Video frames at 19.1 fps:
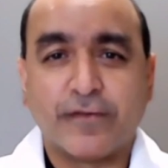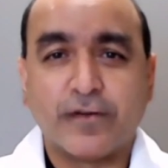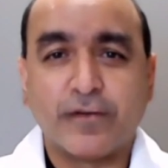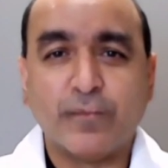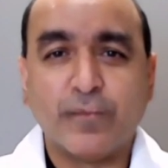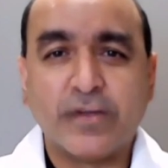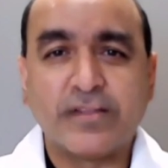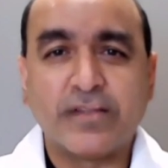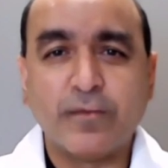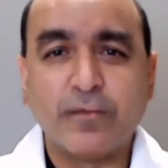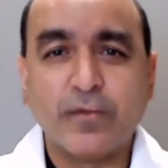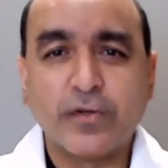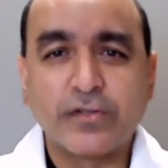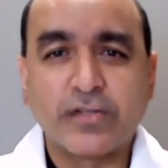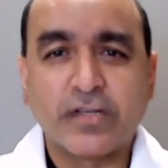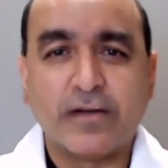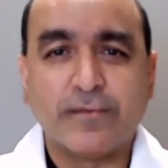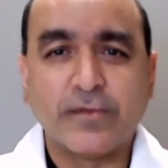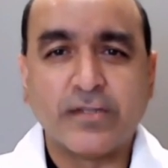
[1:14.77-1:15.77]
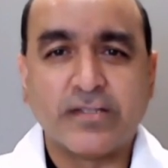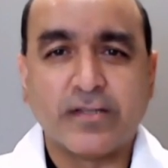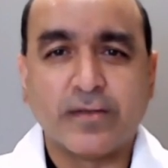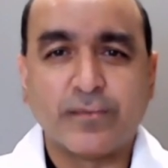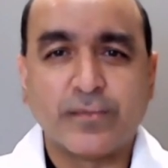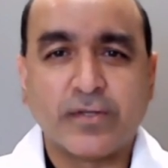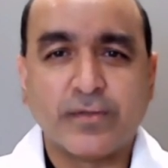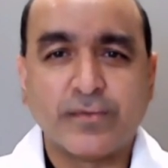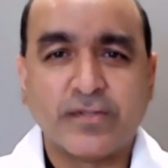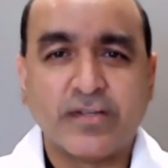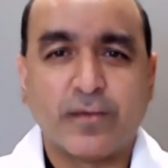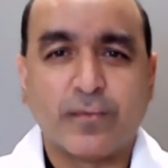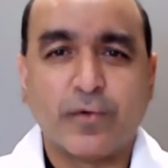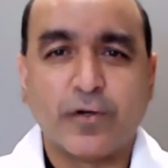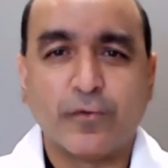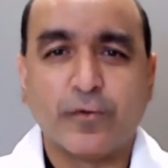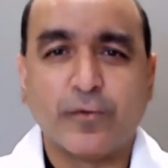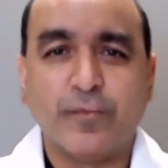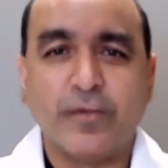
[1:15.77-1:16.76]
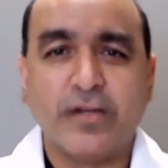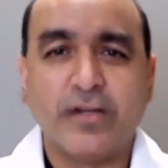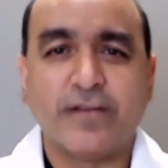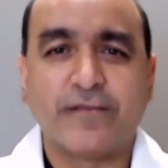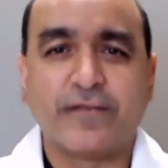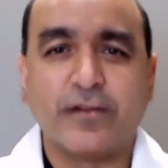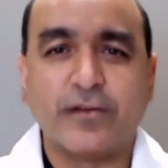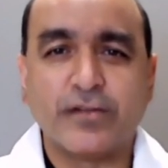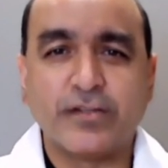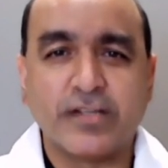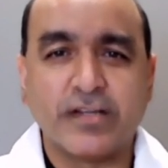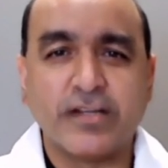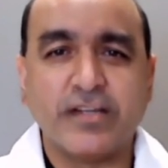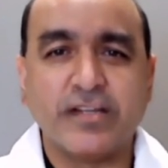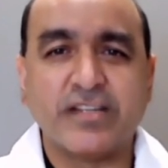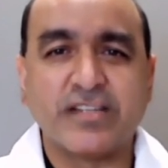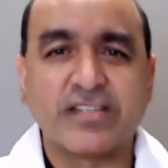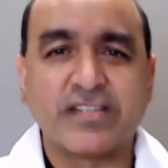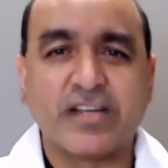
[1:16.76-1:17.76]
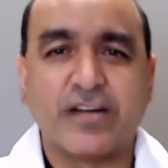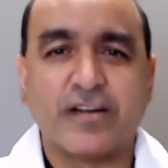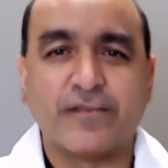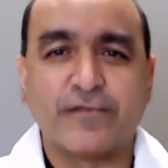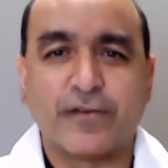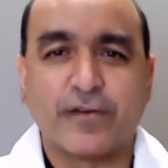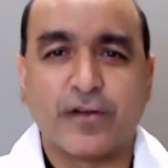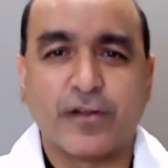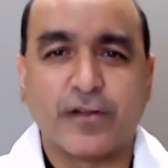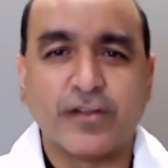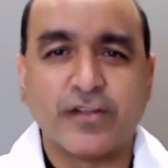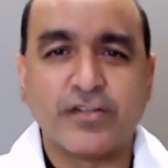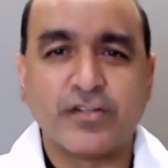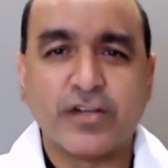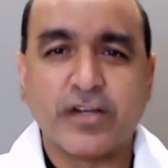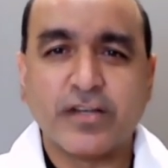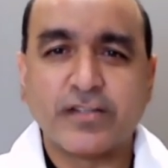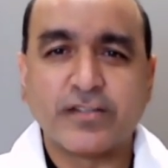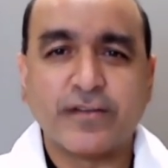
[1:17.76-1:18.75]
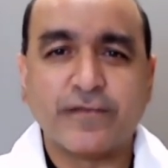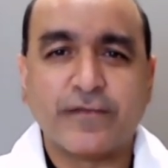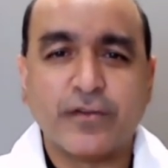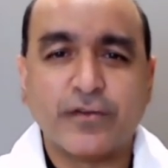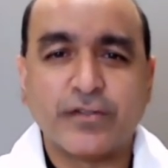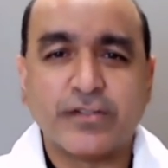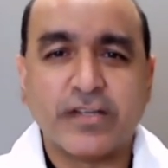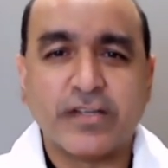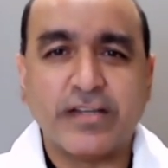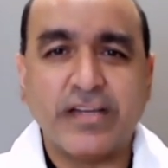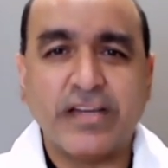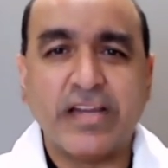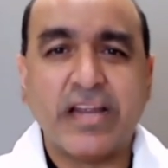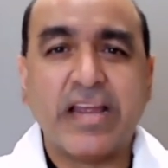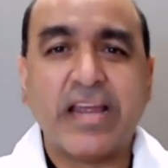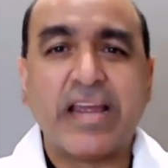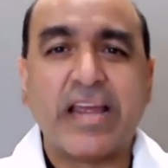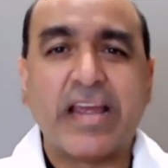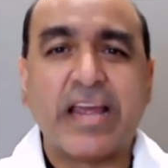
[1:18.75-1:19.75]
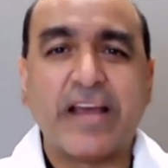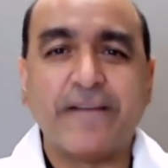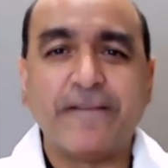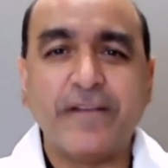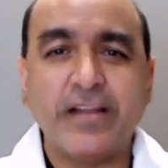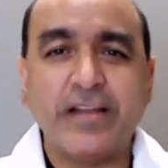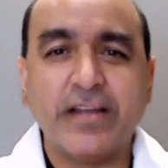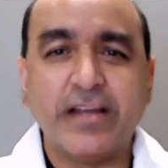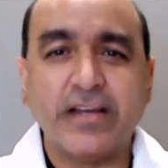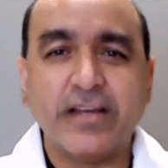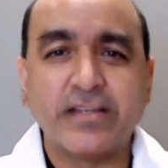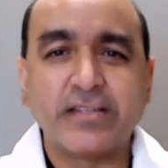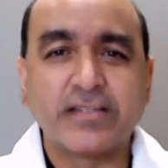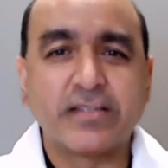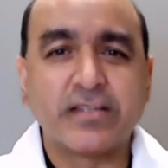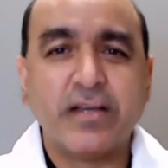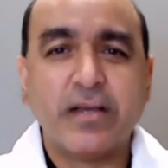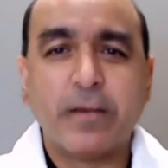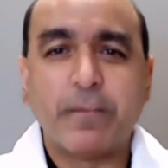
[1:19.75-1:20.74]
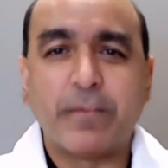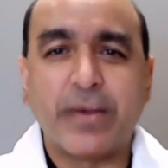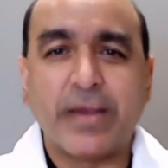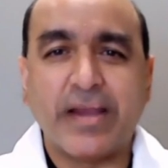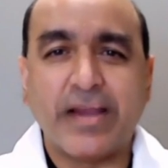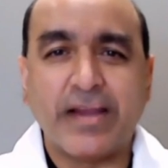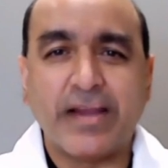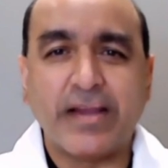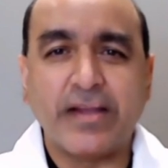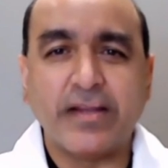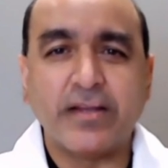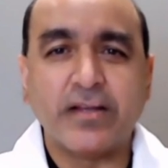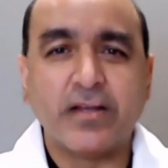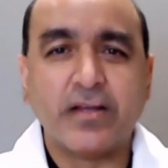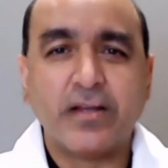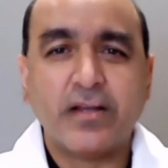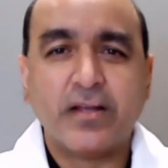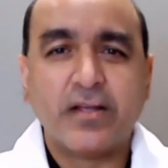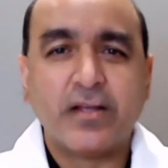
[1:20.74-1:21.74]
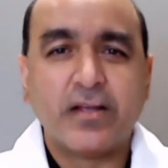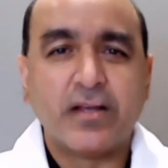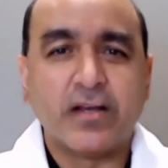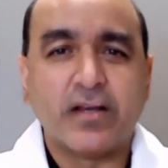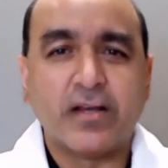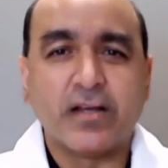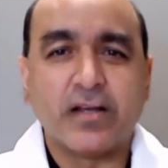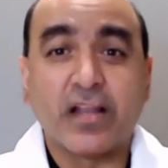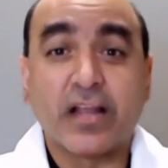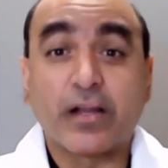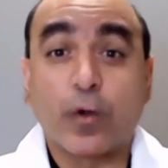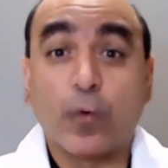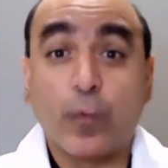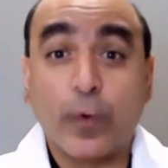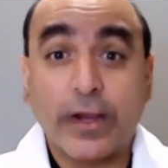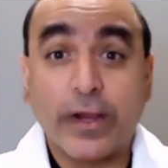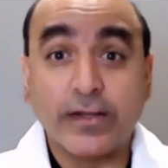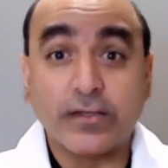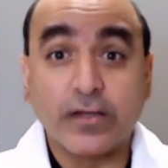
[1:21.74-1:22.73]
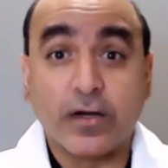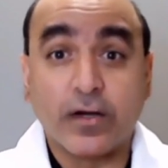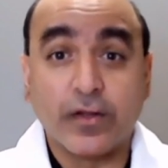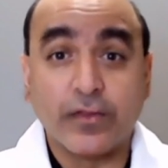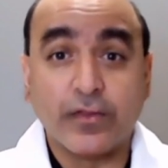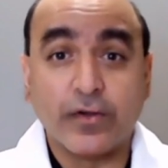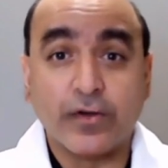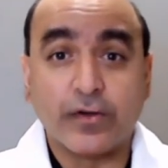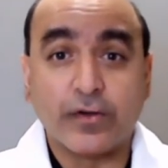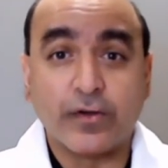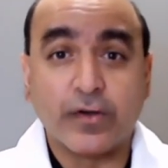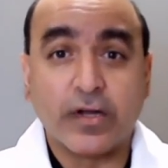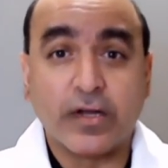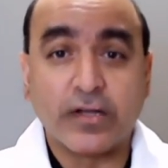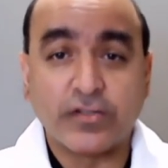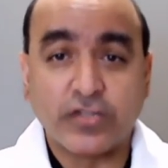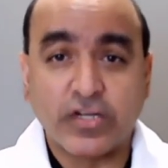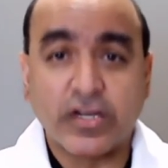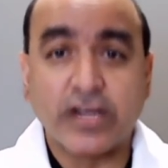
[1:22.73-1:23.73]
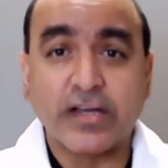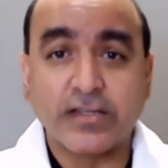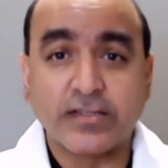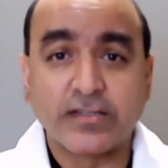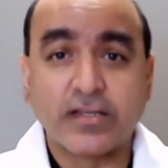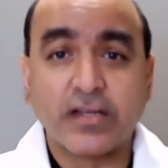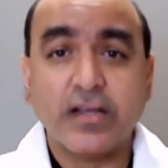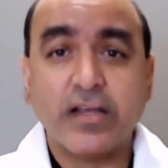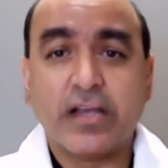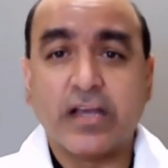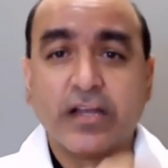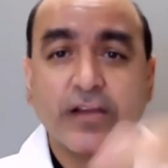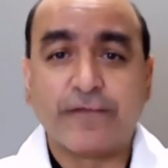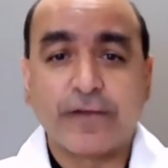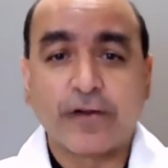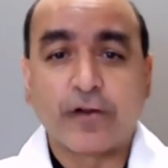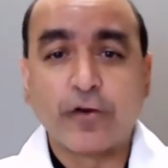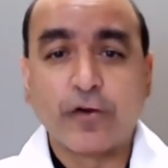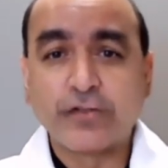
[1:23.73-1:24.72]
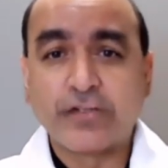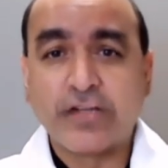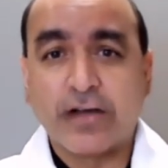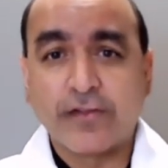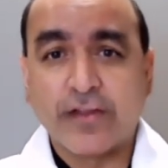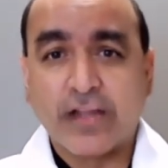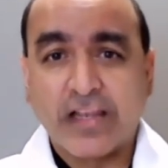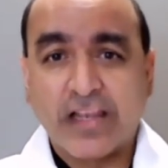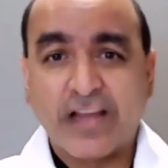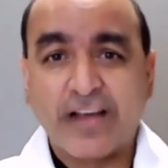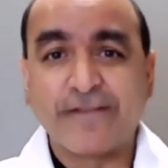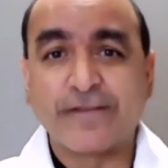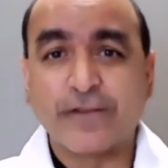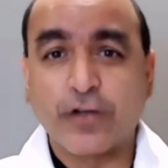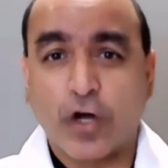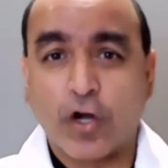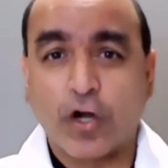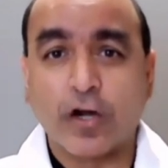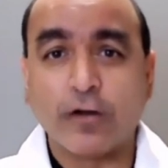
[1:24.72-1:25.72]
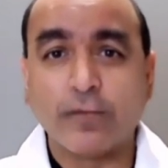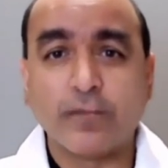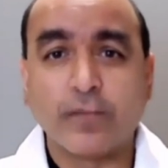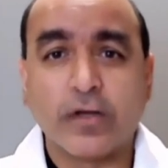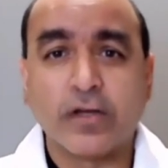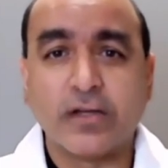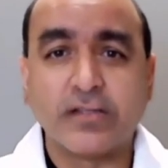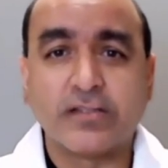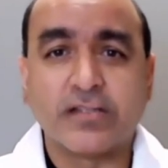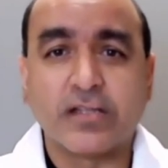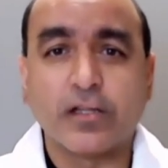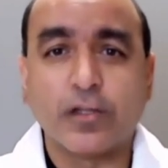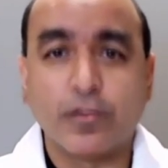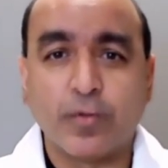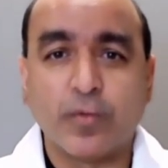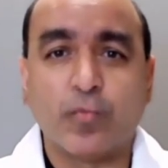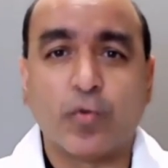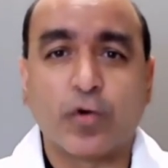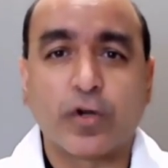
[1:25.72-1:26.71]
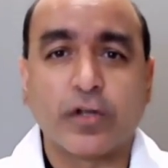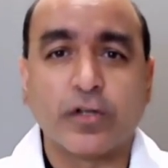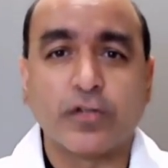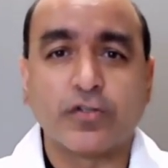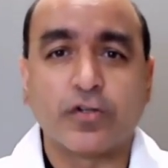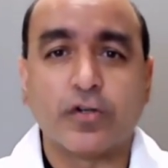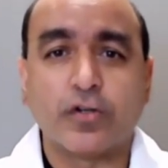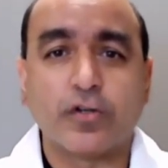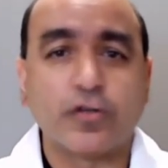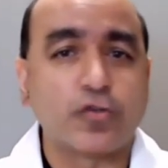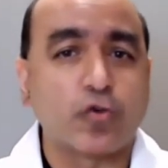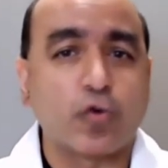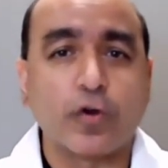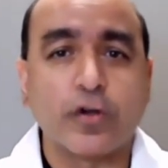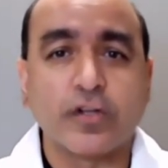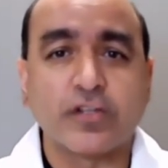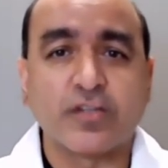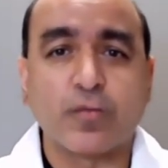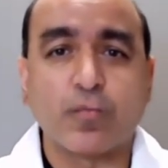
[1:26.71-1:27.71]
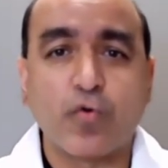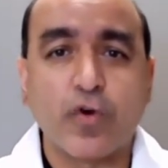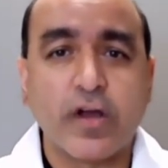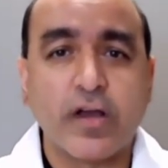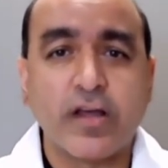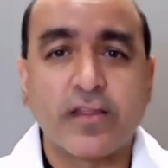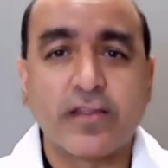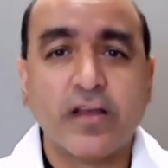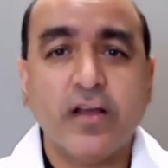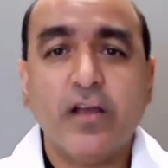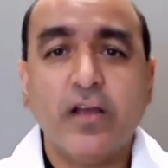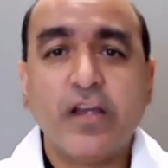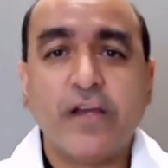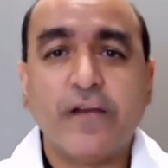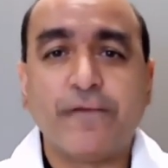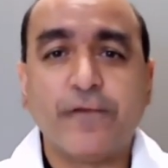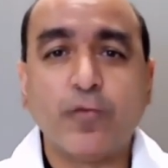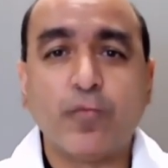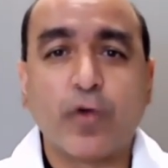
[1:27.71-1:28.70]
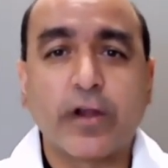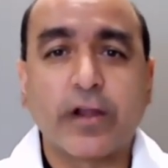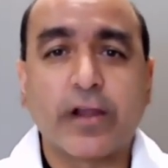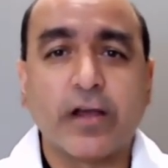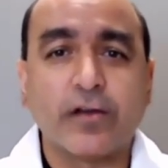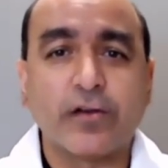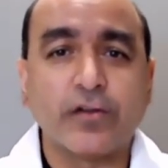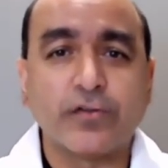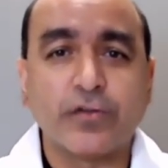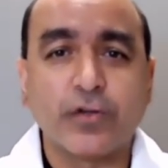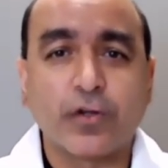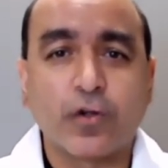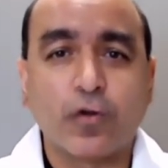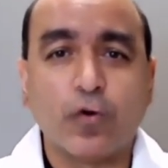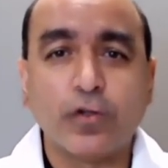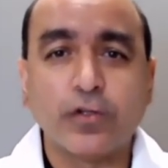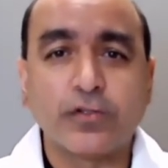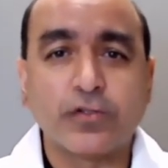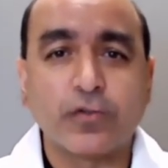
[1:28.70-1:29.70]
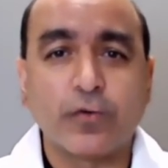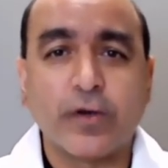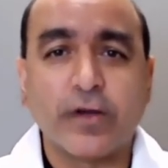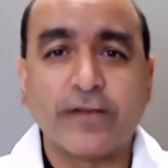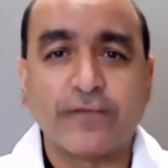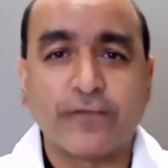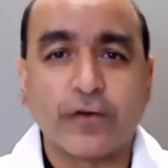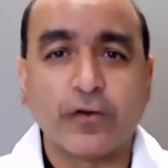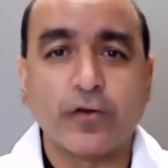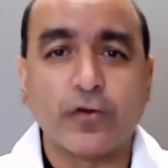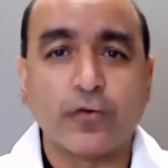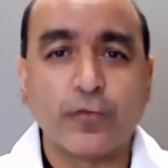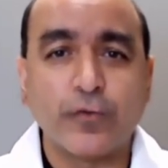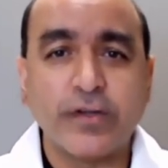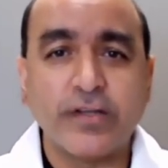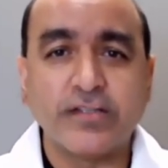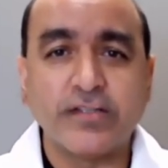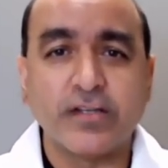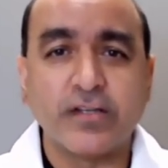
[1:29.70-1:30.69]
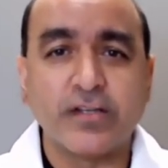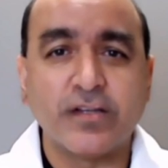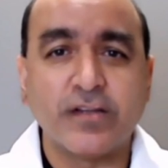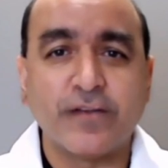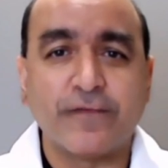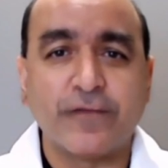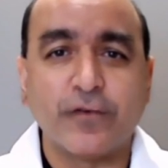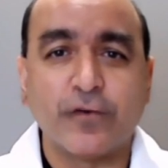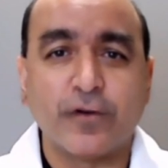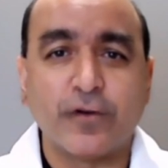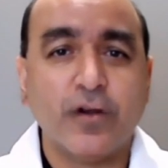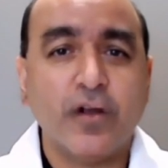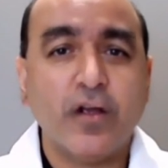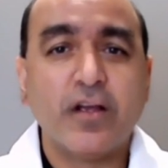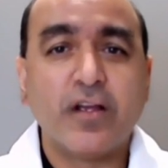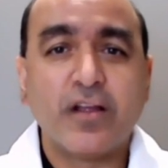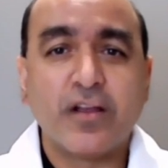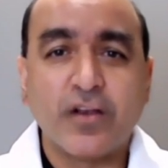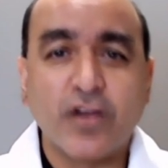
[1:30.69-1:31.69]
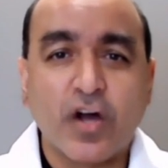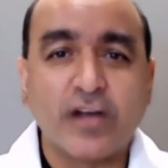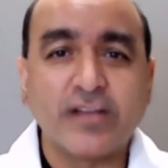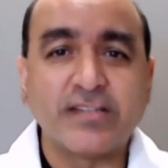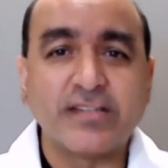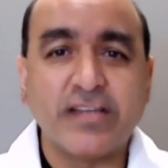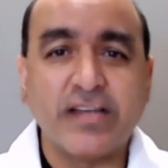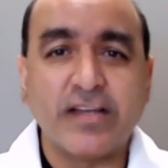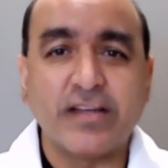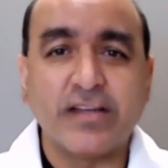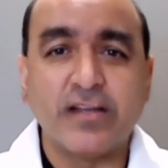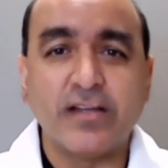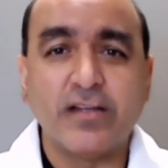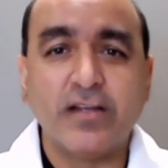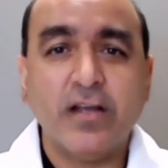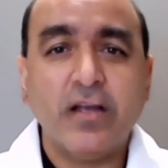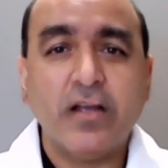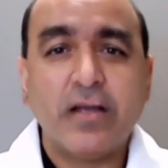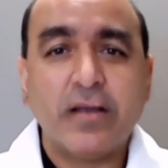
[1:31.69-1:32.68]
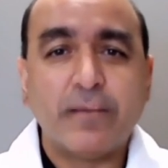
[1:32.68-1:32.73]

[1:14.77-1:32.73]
but the most common symptoms, Deborah, would be if there's any discomfort on the chest, if there's any heaviness, pain, like a weight on their chest. And if it goes down the left arm, it's a little bit more concerned, shortness of breath. If you break out into a cold sweat for no reason, if you're nauseated.